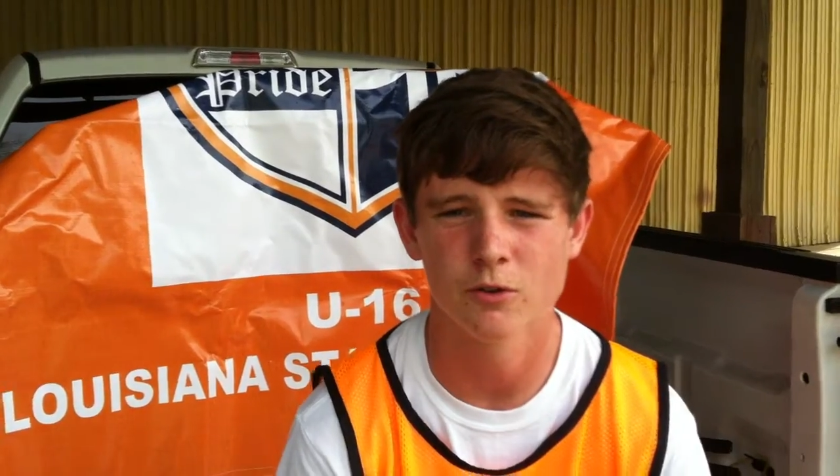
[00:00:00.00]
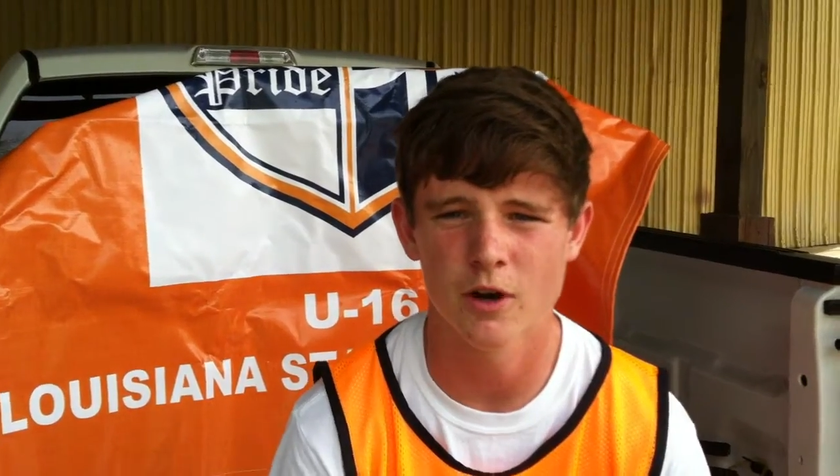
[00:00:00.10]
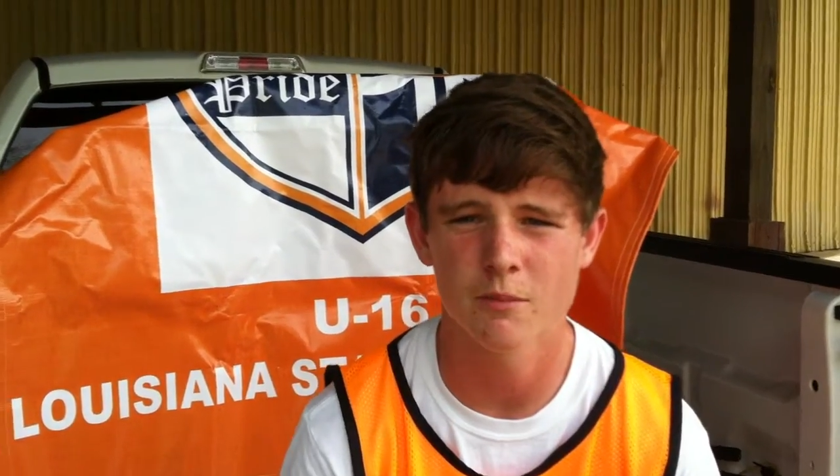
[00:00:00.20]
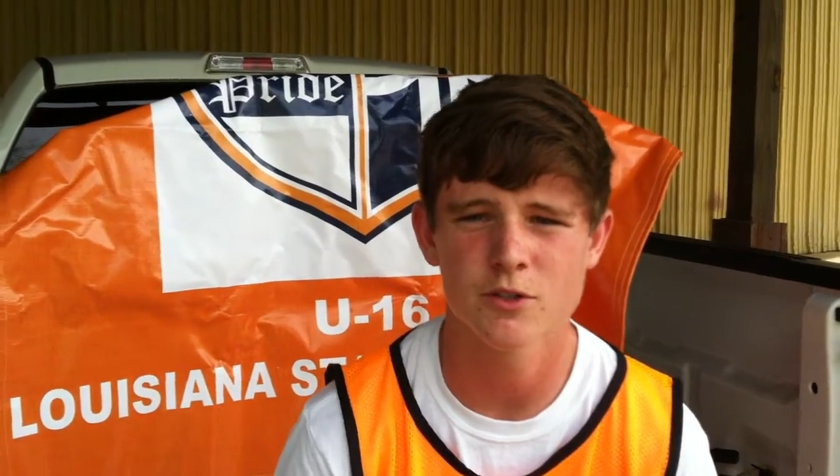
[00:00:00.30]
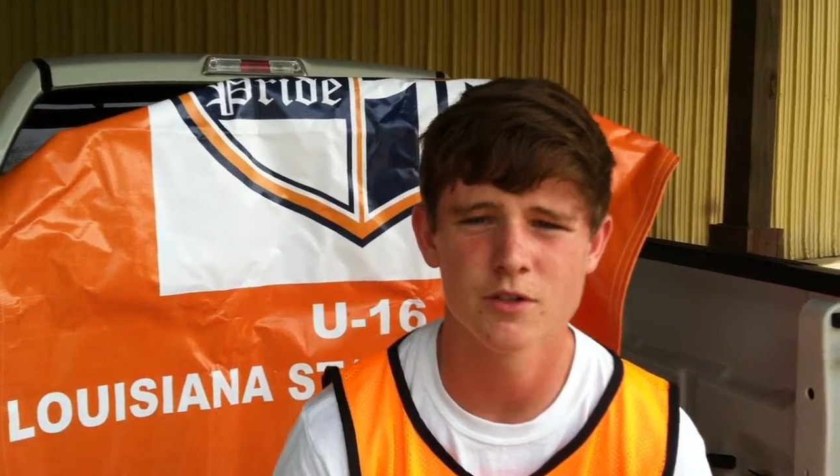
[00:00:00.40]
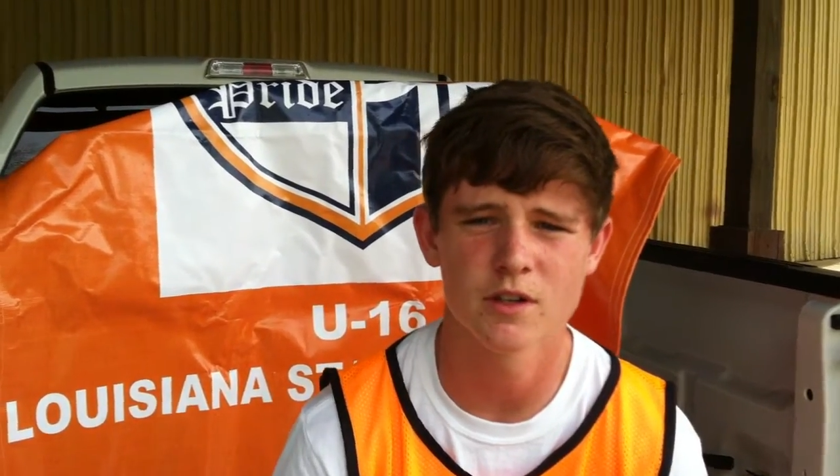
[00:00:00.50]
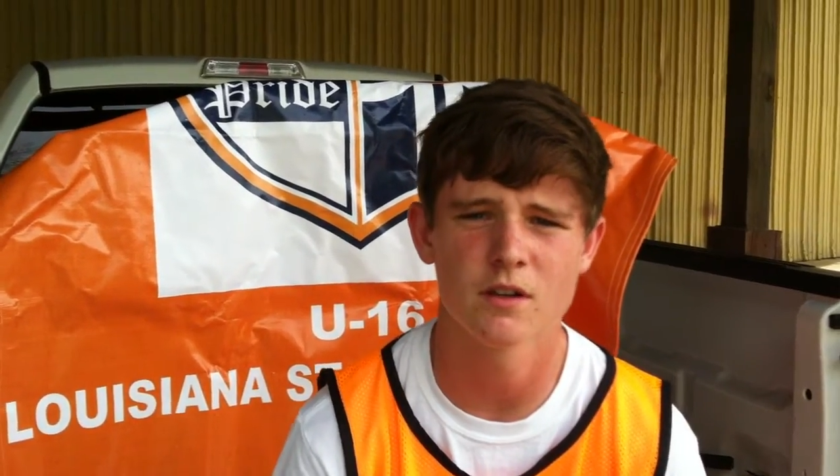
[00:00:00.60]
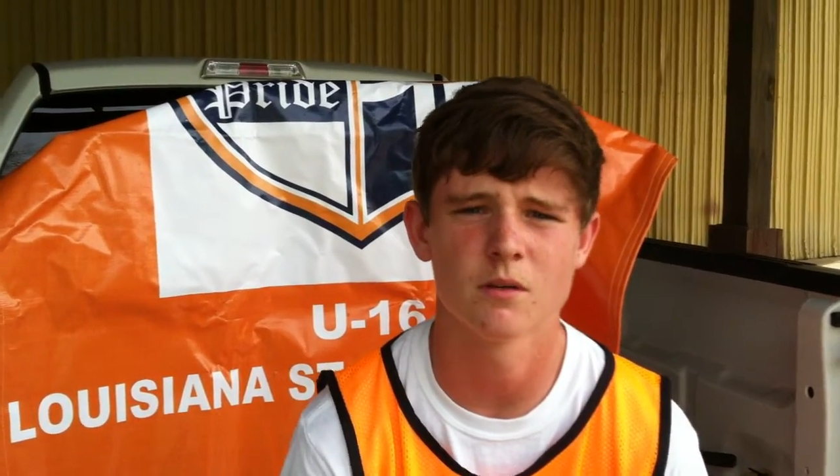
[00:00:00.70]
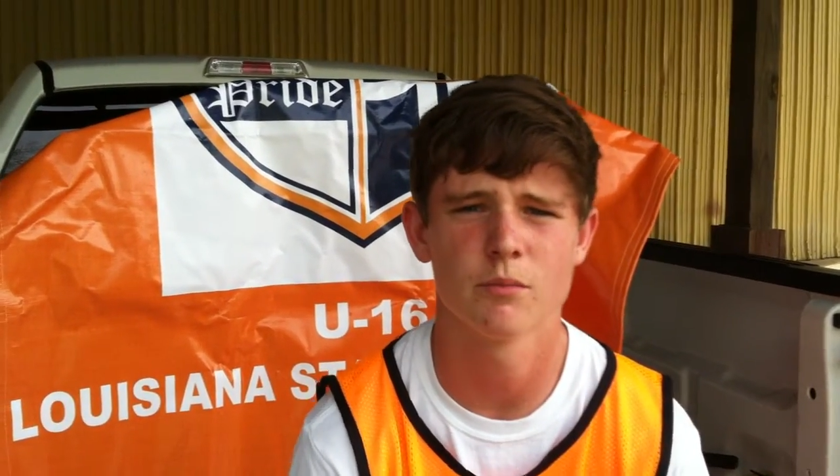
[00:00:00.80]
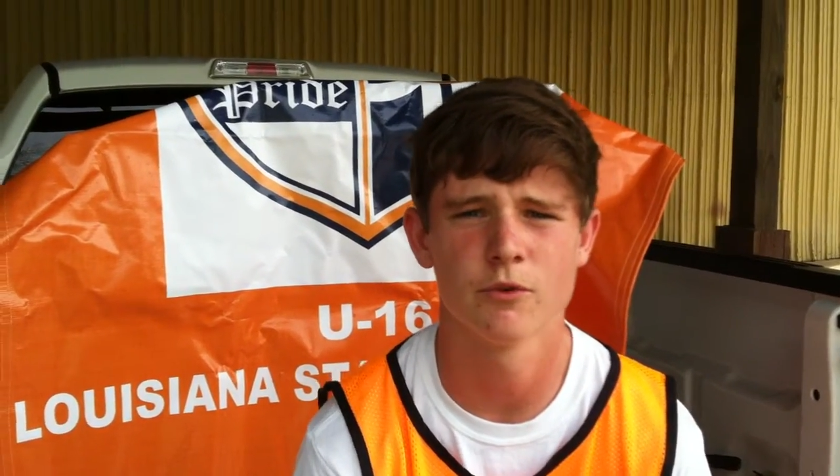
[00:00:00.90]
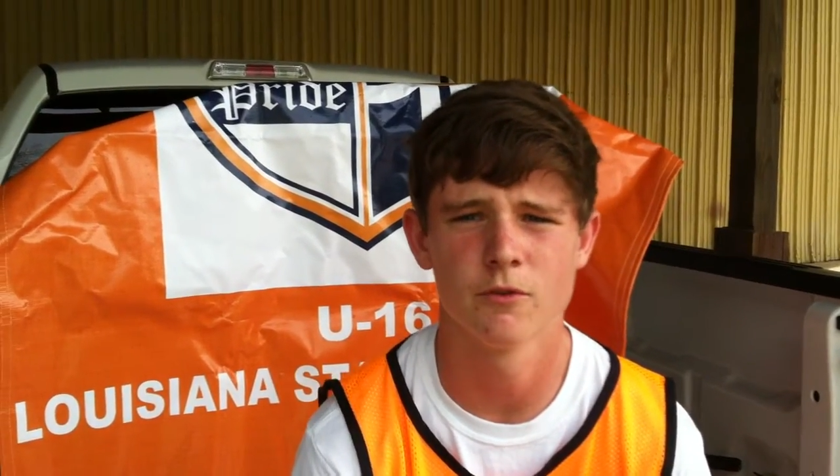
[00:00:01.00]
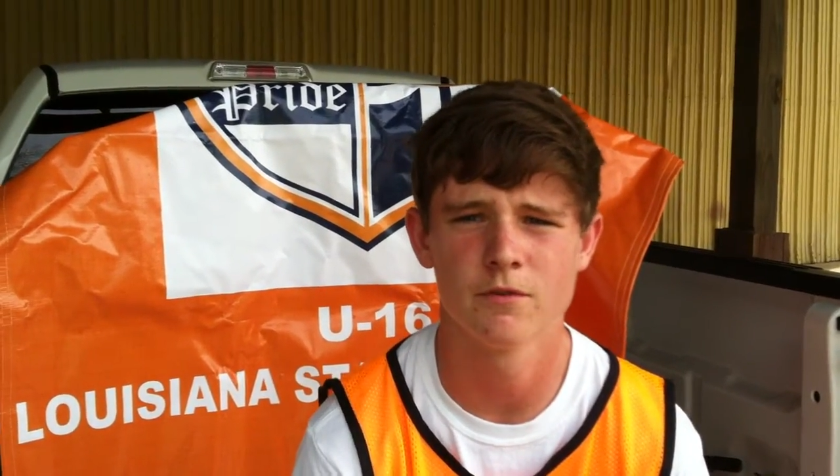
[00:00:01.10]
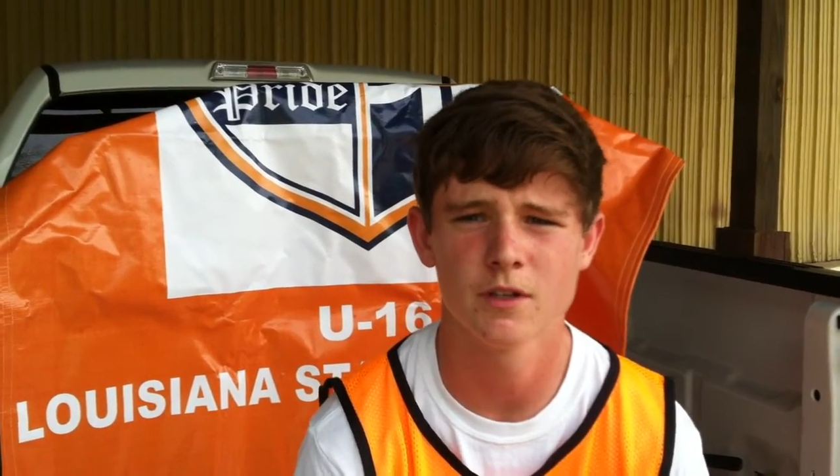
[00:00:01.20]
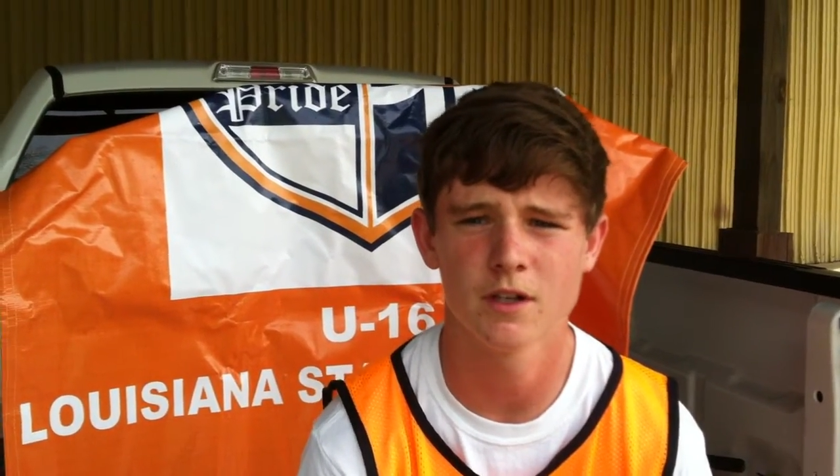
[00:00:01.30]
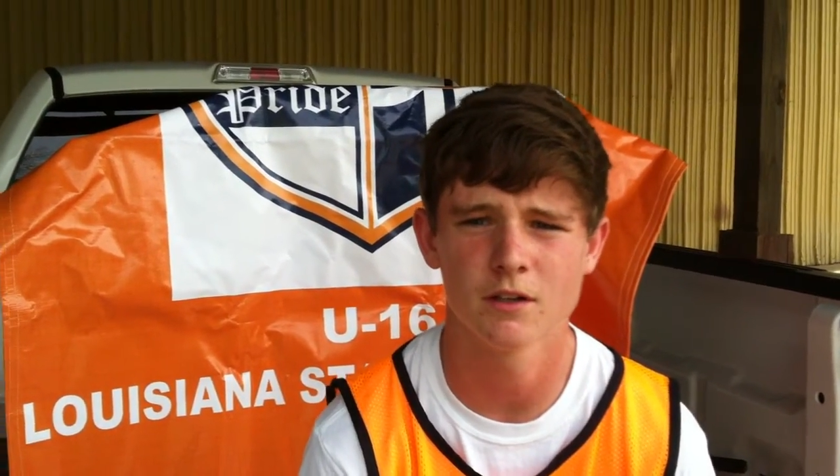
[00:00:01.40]
or how much you needed to
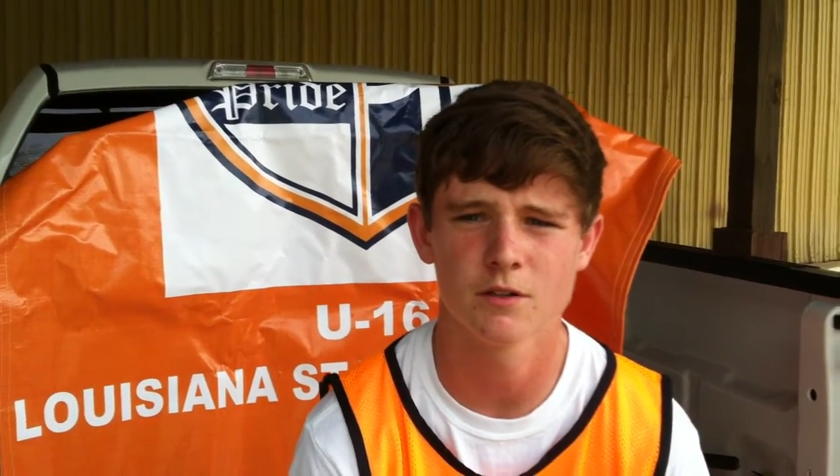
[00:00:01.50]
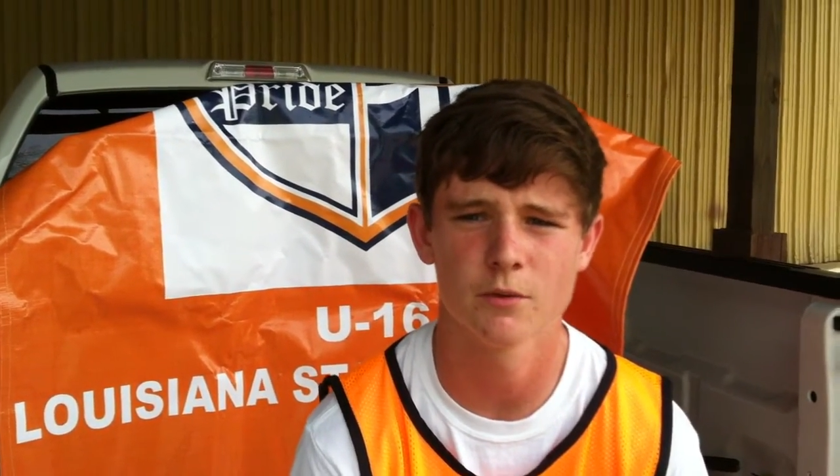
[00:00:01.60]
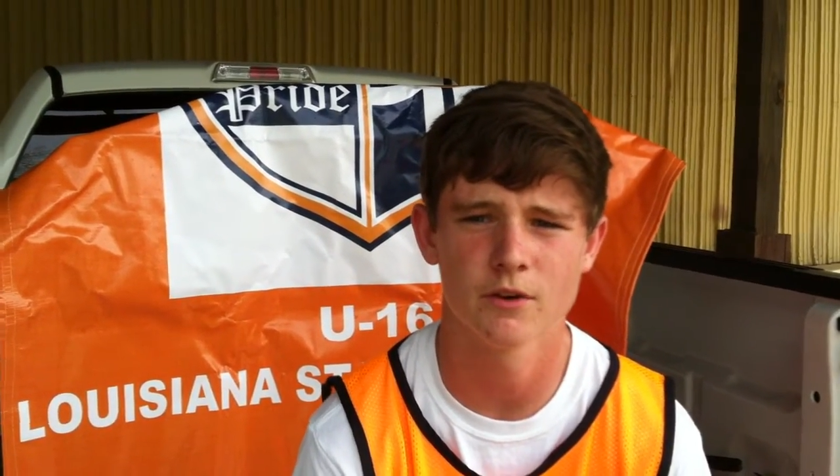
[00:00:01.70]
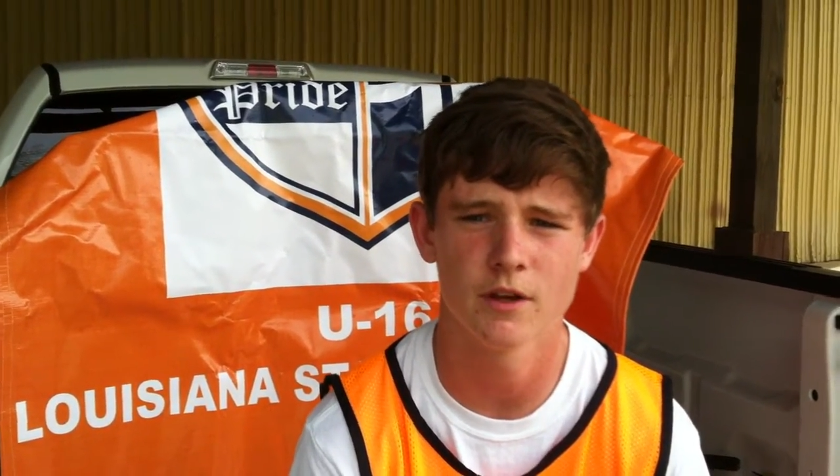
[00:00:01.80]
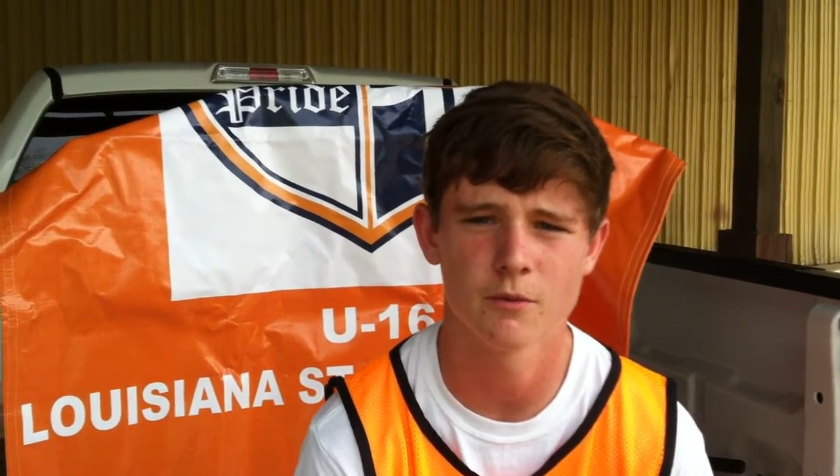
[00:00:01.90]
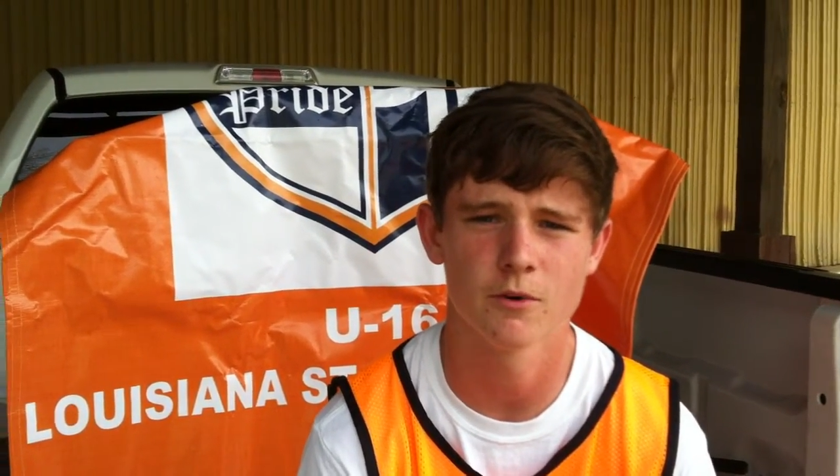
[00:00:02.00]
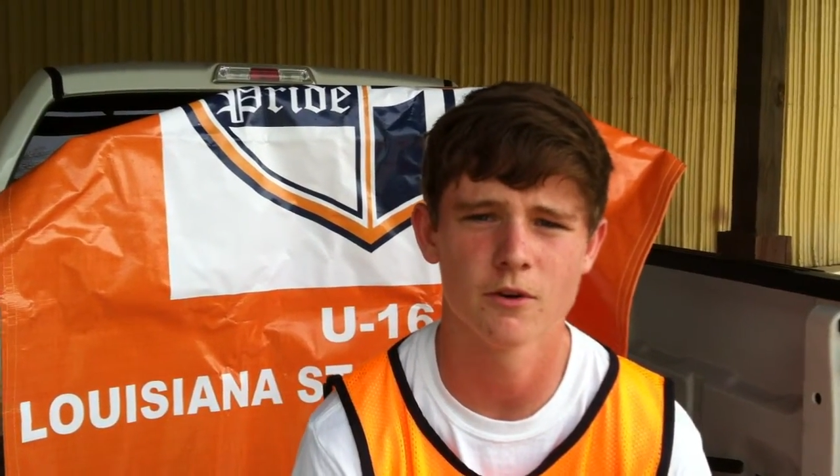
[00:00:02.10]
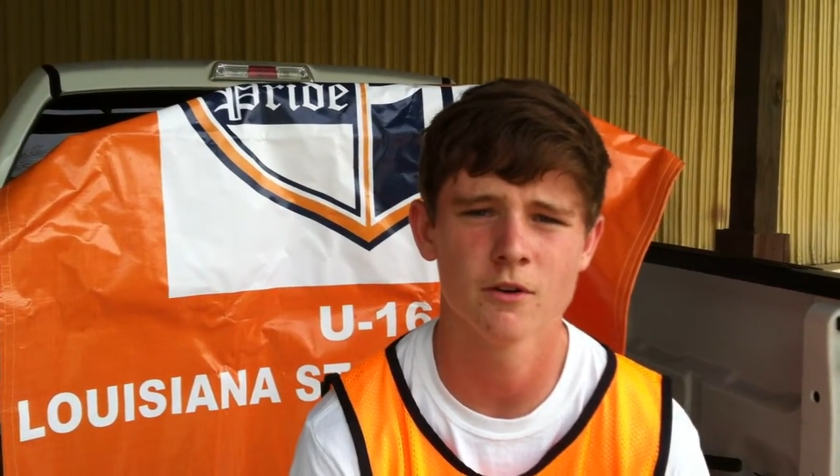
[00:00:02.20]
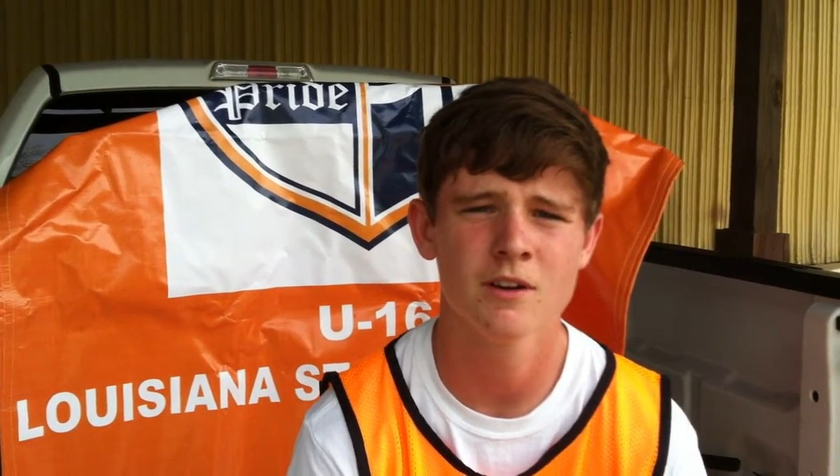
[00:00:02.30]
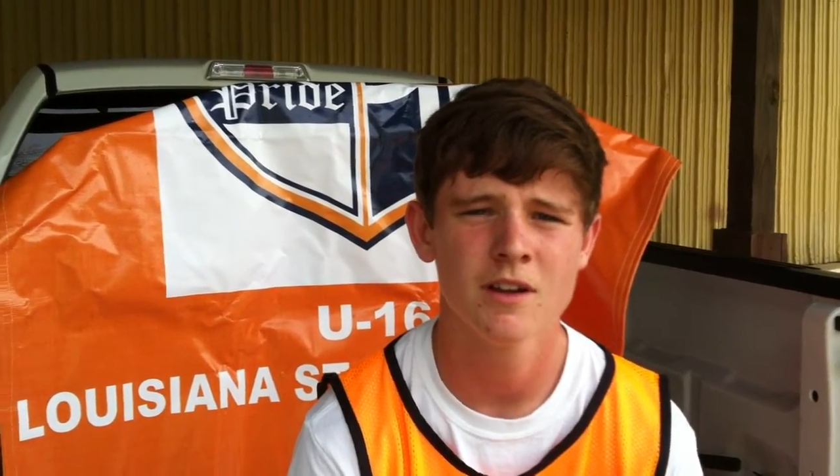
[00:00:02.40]
improve to get to where they were,